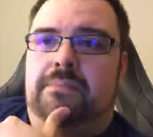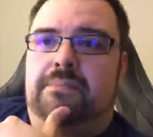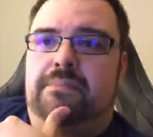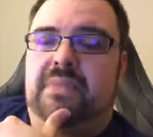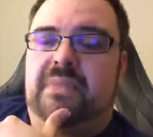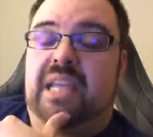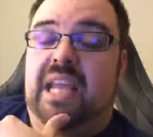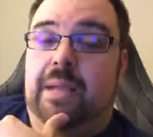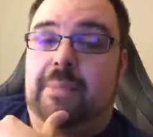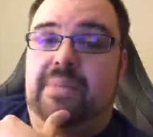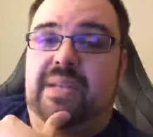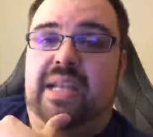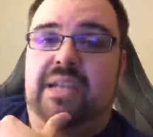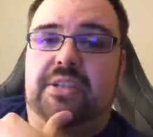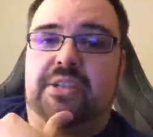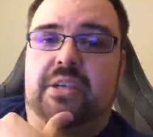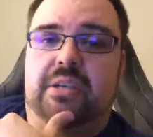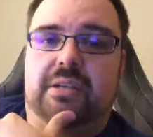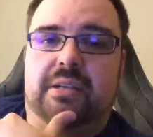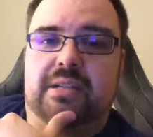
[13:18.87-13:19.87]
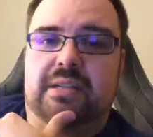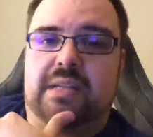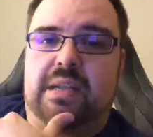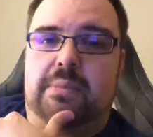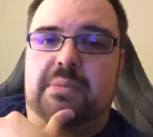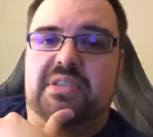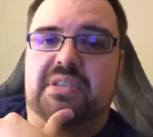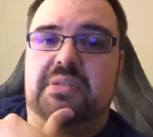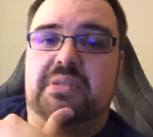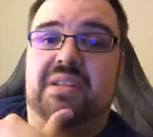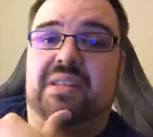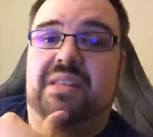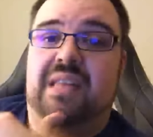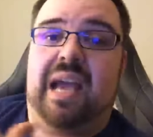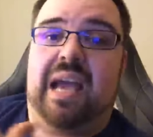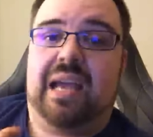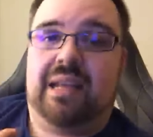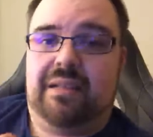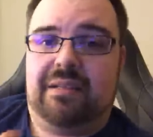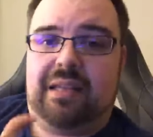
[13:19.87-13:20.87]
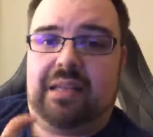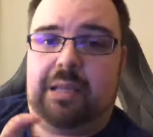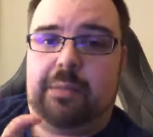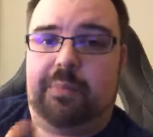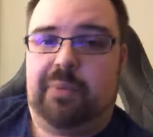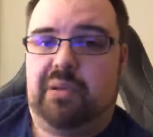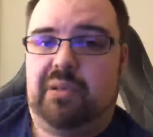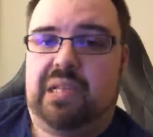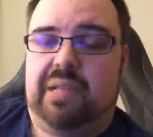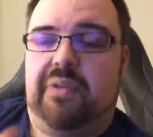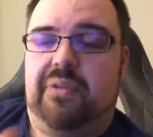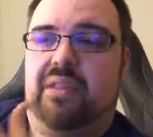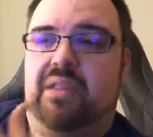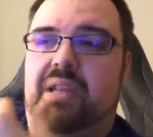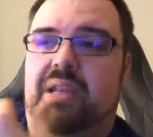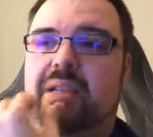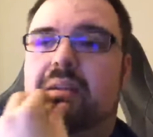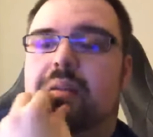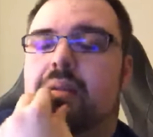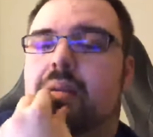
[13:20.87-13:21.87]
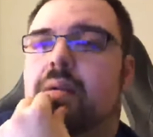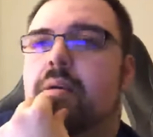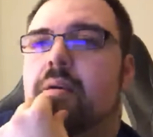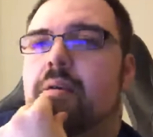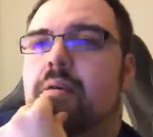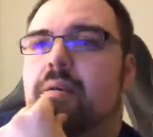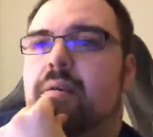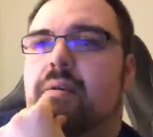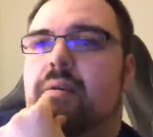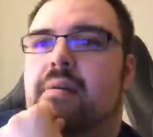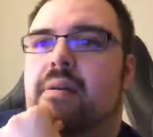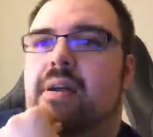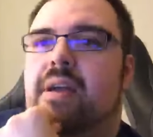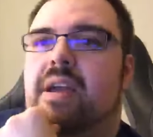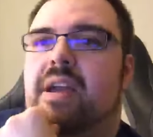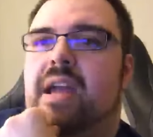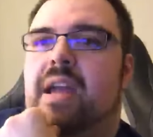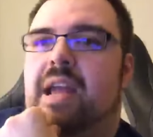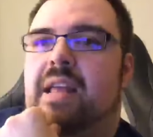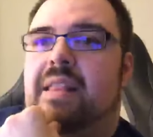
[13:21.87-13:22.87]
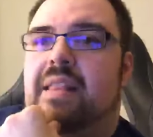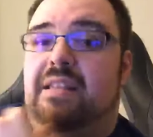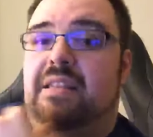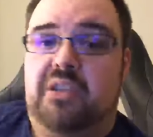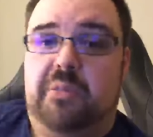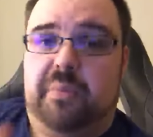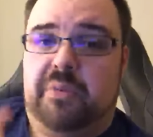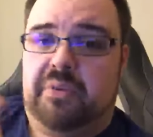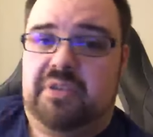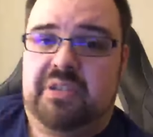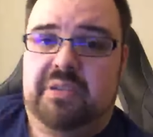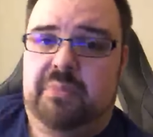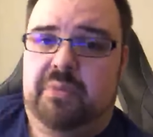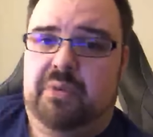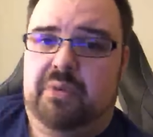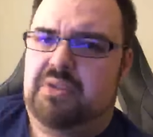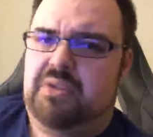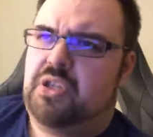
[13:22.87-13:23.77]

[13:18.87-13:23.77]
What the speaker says: Camtasia because I was using that to like build everything, and that's super simple.